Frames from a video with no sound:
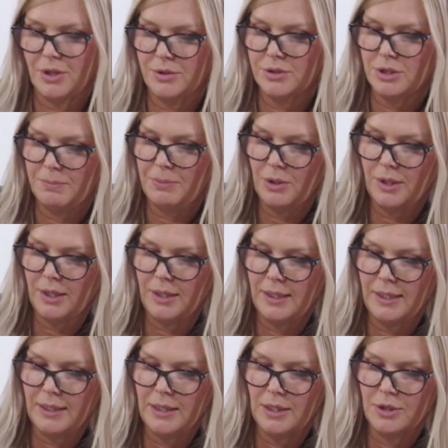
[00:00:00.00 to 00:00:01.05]
going to put
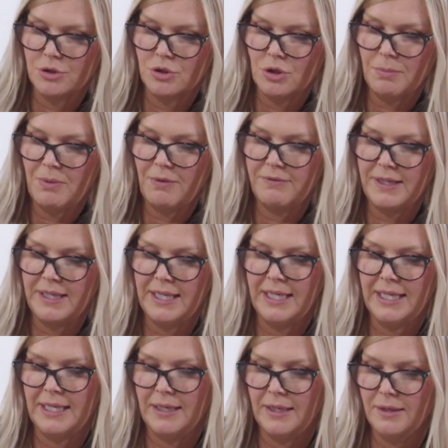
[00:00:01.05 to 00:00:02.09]
a drop of it
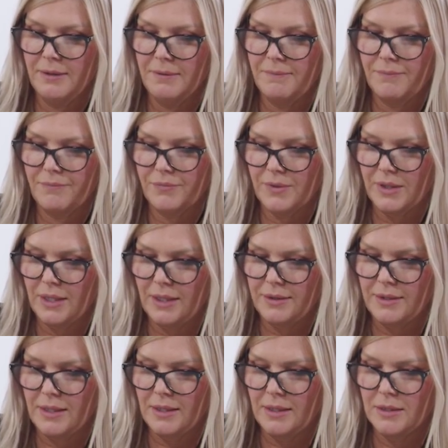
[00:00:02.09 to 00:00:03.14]
here,
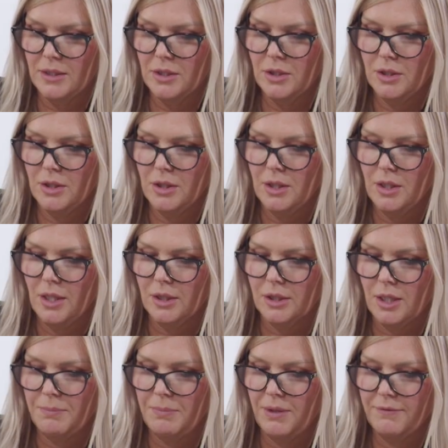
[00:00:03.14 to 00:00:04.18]
and then a
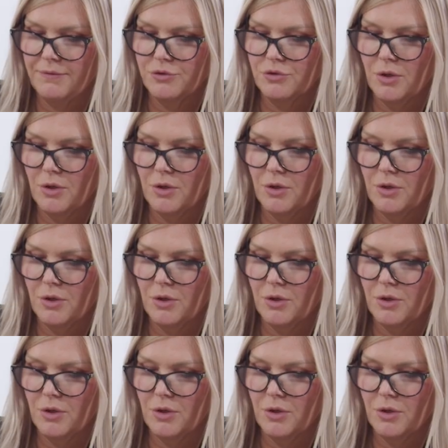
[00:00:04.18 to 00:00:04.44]
couple of